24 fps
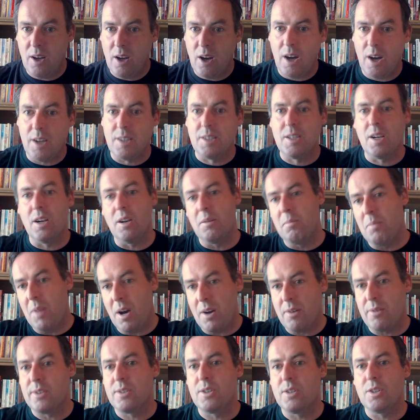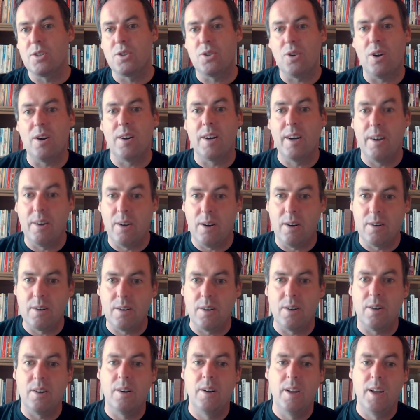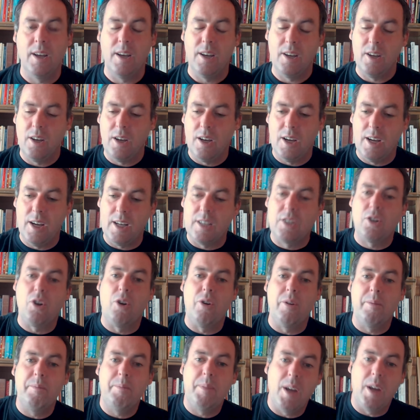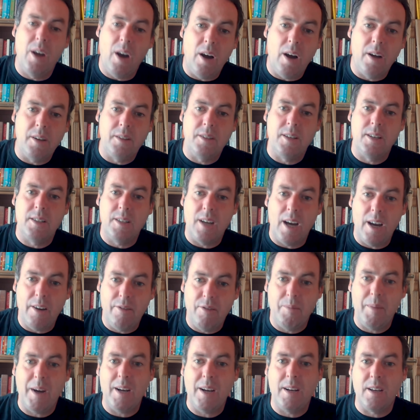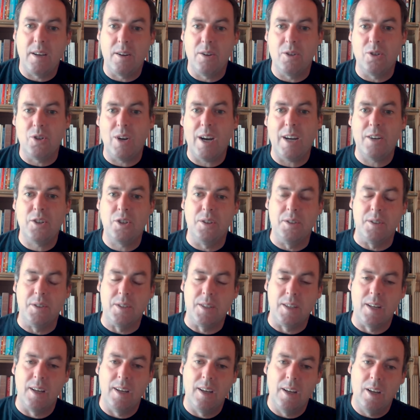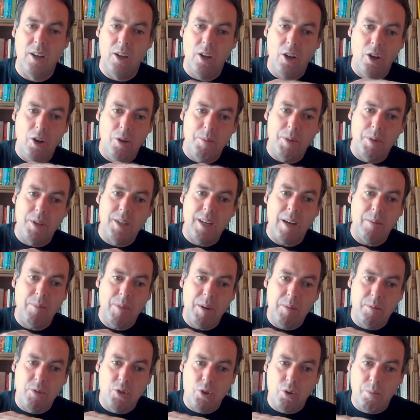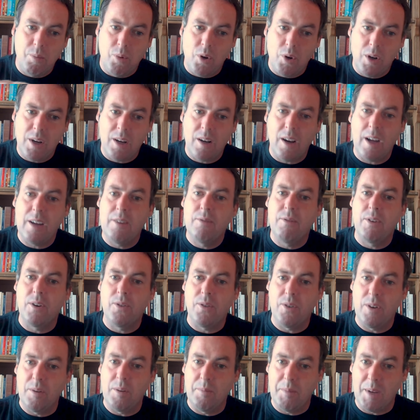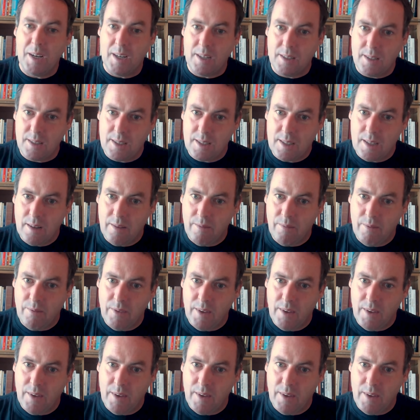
until a moderate to strong air hunger. It's going beyond the diaphragmatic contractions. But then we do breathe like for three minutes.